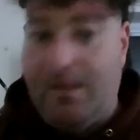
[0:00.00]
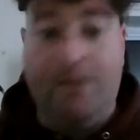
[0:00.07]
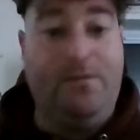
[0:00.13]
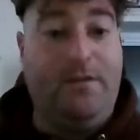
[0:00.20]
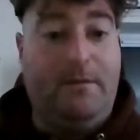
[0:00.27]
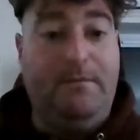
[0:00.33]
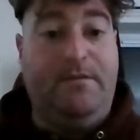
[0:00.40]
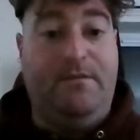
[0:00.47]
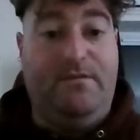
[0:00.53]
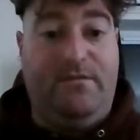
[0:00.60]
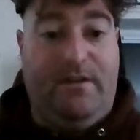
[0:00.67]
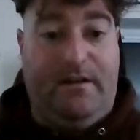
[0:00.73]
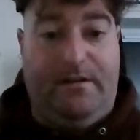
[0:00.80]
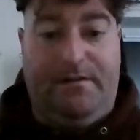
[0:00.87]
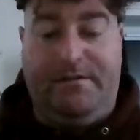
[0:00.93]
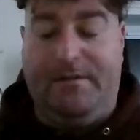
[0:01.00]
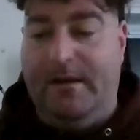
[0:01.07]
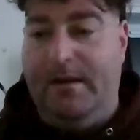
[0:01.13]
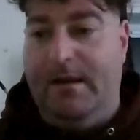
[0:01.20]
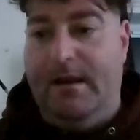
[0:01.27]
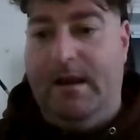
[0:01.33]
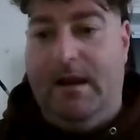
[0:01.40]
Thomas and Friends.
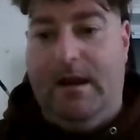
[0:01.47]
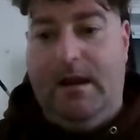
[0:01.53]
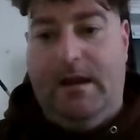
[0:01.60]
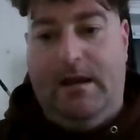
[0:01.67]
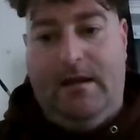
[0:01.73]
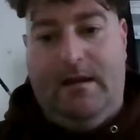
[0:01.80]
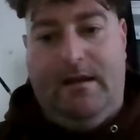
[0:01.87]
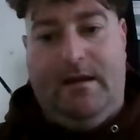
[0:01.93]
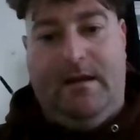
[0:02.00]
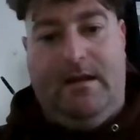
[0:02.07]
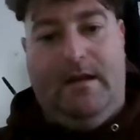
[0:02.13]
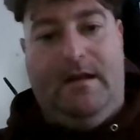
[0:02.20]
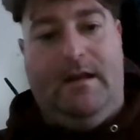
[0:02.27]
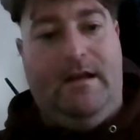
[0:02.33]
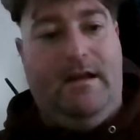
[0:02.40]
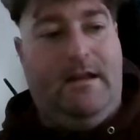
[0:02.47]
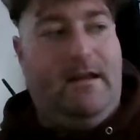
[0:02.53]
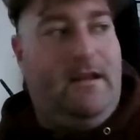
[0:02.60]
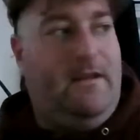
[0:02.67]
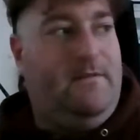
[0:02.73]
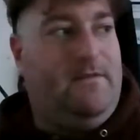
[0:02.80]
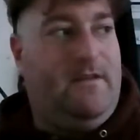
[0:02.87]

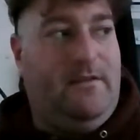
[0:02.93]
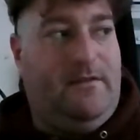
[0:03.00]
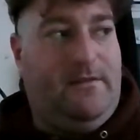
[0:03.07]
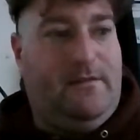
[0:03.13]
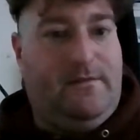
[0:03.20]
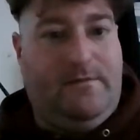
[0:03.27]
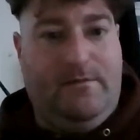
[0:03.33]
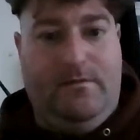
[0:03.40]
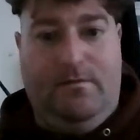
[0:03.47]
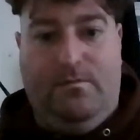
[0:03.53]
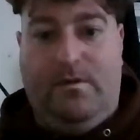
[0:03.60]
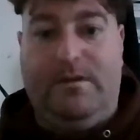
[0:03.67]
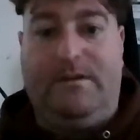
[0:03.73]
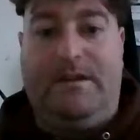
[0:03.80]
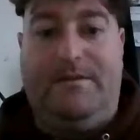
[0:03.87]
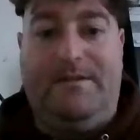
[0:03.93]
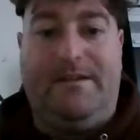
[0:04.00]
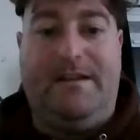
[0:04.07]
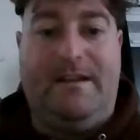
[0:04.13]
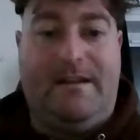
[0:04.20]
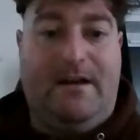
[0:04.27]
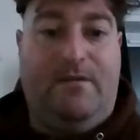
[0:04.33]
If there's one
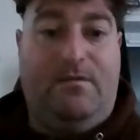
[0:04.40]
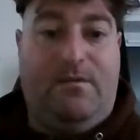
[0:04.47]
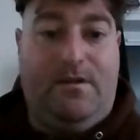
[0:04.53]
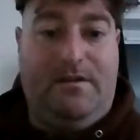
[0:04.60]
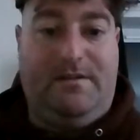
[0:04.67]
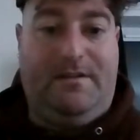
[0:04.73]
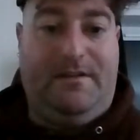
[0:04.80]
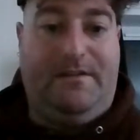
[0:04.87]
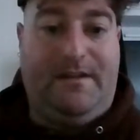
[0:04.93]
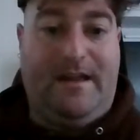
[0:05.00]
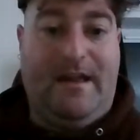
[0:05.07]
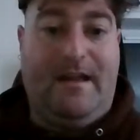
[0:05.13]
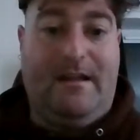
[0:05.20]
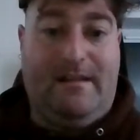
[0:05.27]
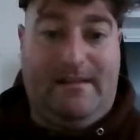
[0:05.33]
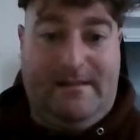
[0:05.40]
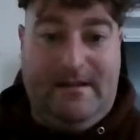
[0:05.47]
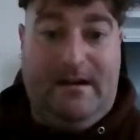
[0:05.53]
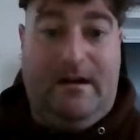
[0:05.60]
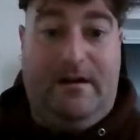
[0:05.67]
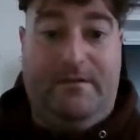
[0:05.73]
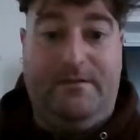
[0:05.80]
DVD that I wanted to get
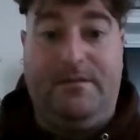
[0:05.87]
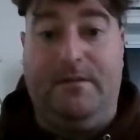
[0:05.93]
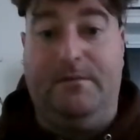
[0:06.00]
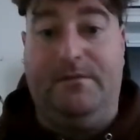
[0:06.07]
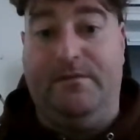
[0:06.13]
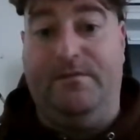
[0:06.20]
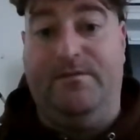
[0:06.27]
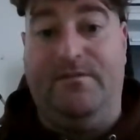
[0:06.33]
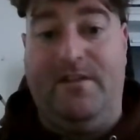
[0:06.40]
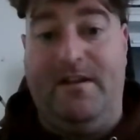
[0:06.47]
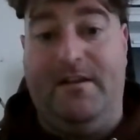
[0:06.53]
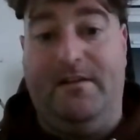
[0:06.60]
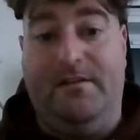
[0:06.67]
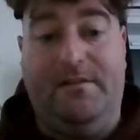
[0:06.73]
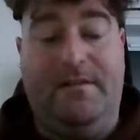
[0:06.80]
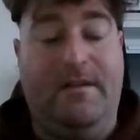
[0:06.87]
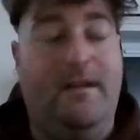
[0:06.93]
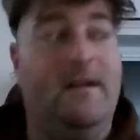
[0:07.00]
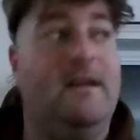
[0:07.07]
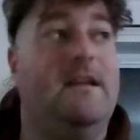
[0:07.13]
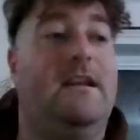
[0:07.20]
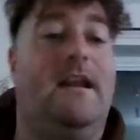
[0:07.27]
of Thomas and Friends,
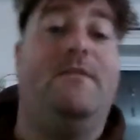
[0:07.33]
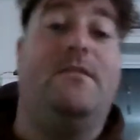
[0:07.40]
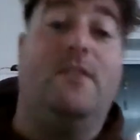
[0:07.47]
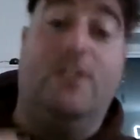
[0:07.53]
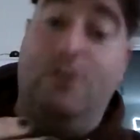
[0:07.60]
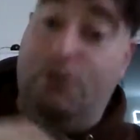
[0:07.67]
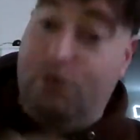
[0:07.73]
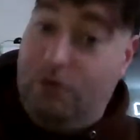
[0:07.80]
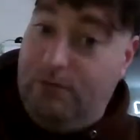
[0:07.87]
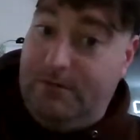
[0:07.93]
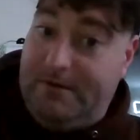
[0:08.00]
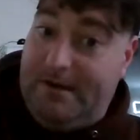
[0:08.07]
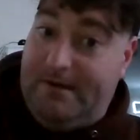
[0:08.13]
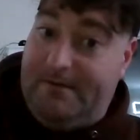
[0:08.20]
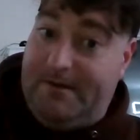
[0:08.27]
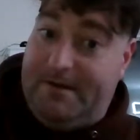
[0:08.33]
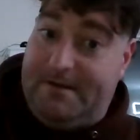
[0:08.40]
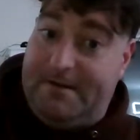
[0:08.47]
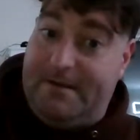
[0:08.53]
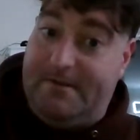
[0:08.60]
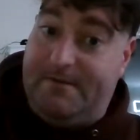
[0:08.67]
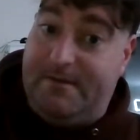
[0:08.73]
now I've got a normal
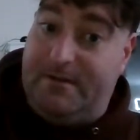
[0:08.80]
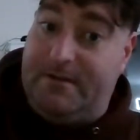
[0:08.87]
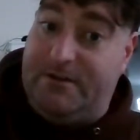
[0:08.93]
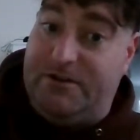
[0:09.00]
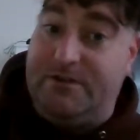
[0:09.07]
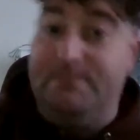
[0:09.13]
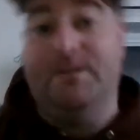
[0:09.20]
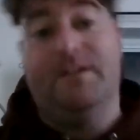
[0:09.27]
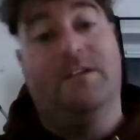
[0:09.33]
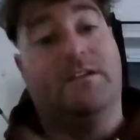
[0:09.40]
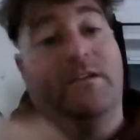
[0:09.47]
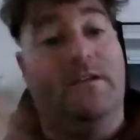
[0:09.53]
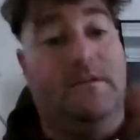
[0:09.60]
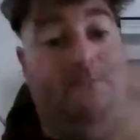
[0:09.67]
DVD version, but they've got the